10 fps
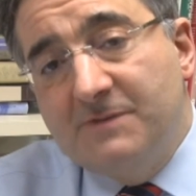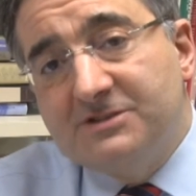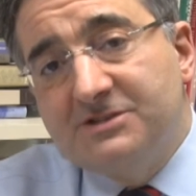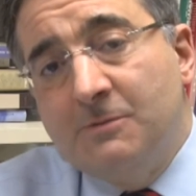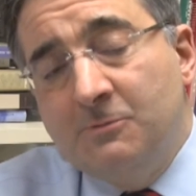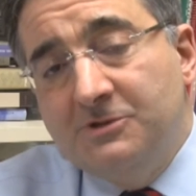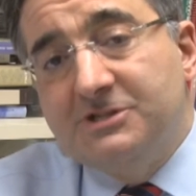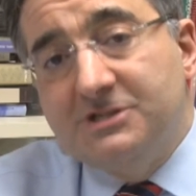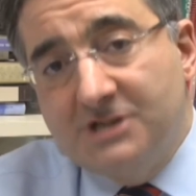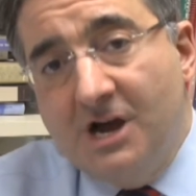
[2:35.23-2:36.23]
that someone's
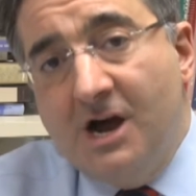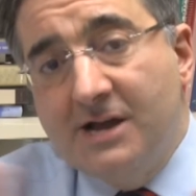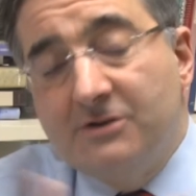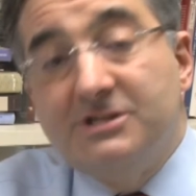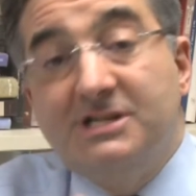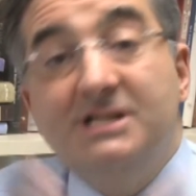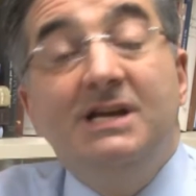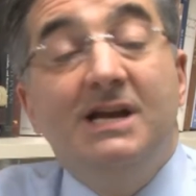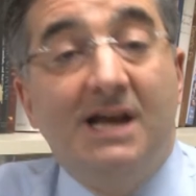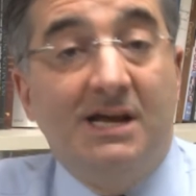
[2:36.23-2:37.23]
entire
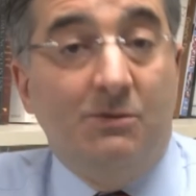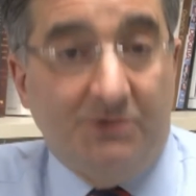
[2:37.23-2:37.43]
DNA